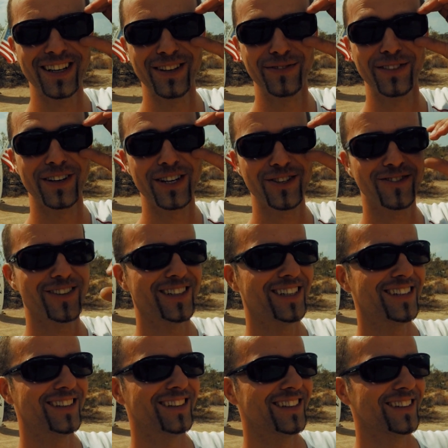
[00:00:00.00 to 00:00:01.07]
in the flash
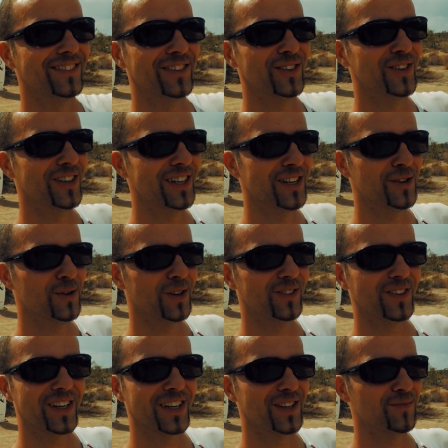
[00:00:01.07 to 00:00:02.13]
flood. I have no idea what
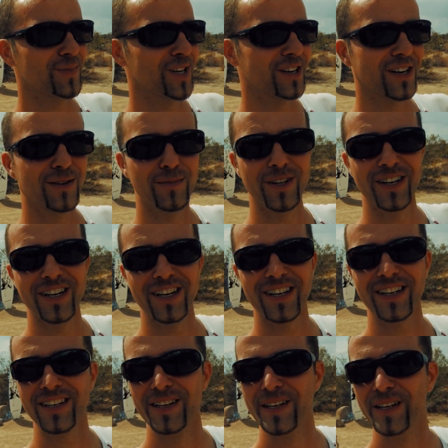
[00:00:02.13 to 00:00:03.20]
they can become
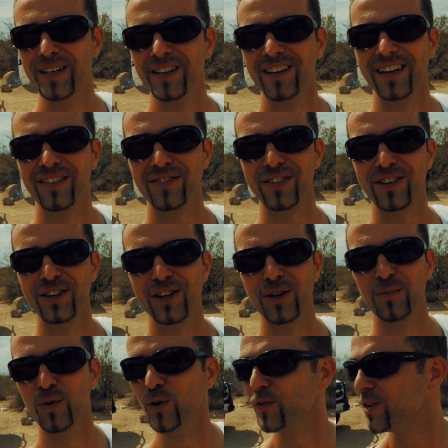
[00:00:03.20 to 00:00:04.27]
like. I've seen in the
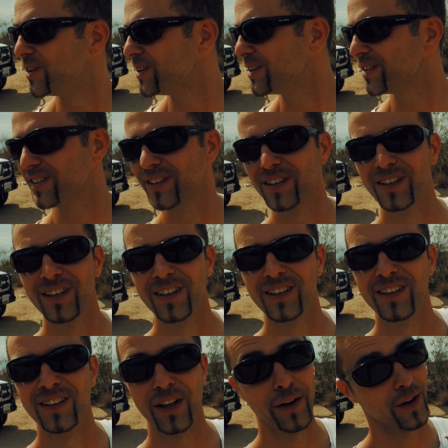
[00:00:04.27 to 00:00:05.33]
movie,
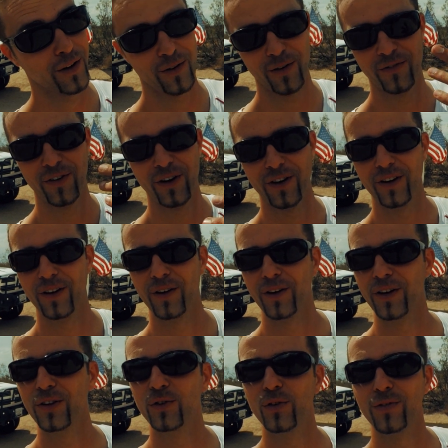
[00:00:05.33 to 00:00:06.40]
like
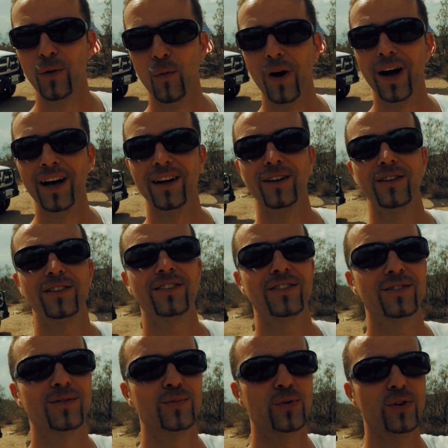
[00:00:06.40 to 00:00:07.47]
Into the Wild,
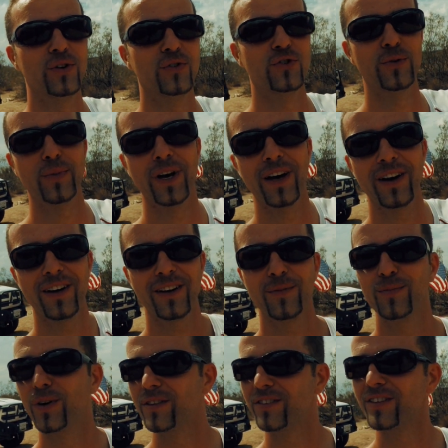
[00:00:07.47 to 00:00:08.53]
pretty dramatic.
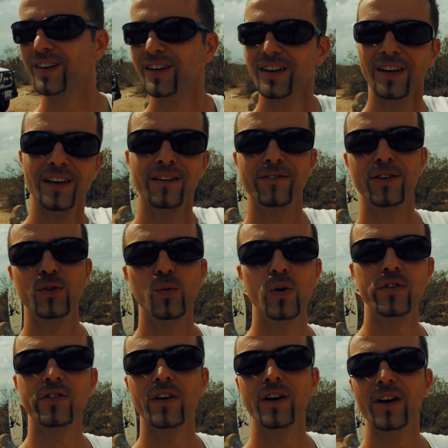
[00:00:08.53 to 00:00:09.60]
But if it
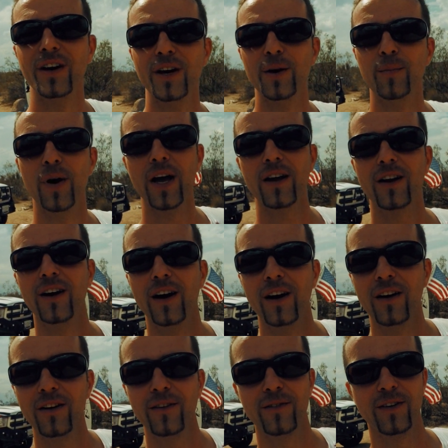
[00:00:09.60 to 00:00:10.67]
was my car,
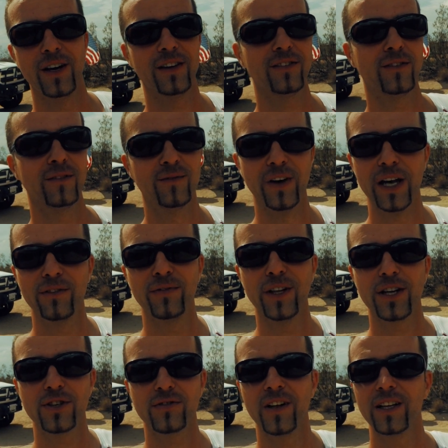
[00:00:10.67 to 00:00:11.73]
that
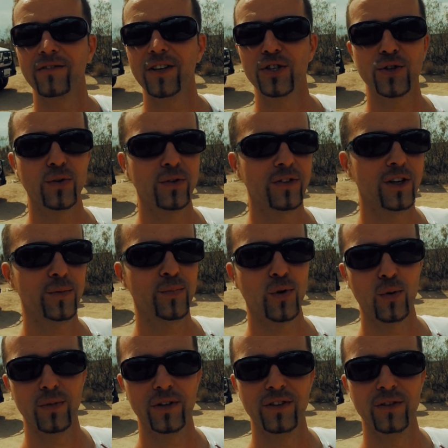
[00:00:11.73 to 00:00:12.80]
flash flood they showed there
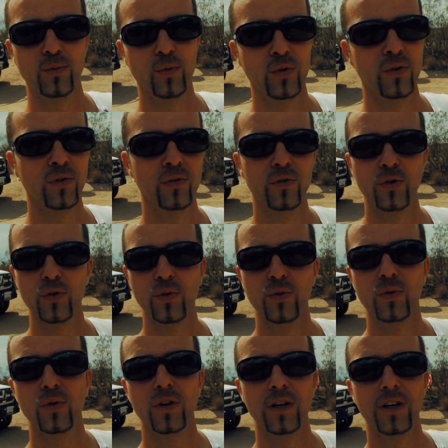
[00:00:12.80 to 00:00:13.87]
probably wouldn't
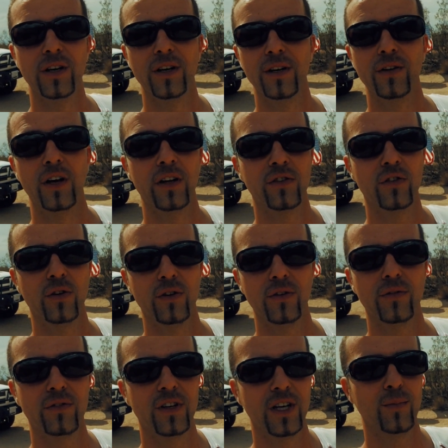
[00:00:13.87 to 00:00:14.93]
do a ton
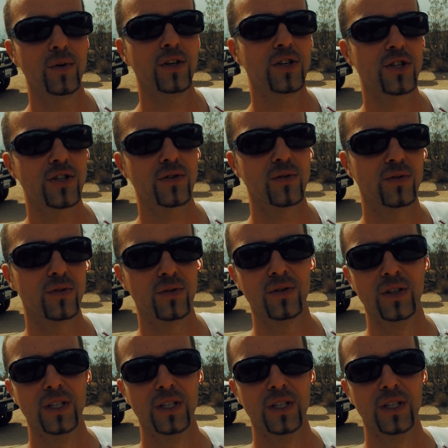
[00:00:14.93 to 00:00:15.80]
of damage, or